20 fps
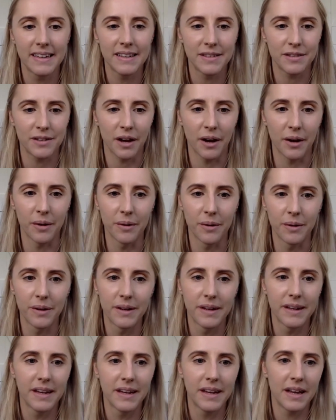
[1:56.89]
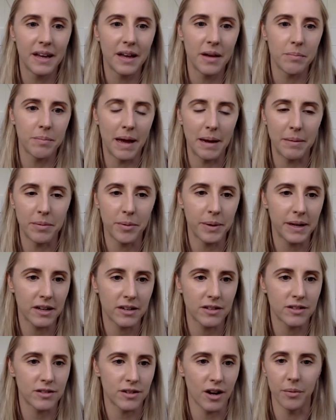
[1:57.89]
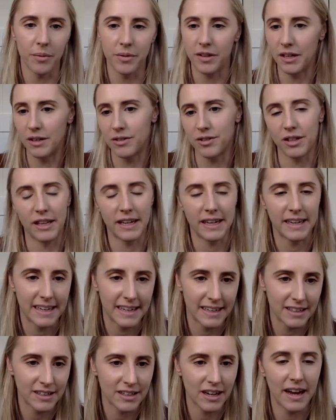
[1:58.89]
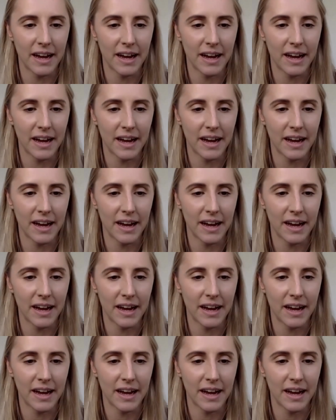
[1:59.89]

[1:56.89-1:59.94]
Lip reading: So maybe we could start with you, Shalini,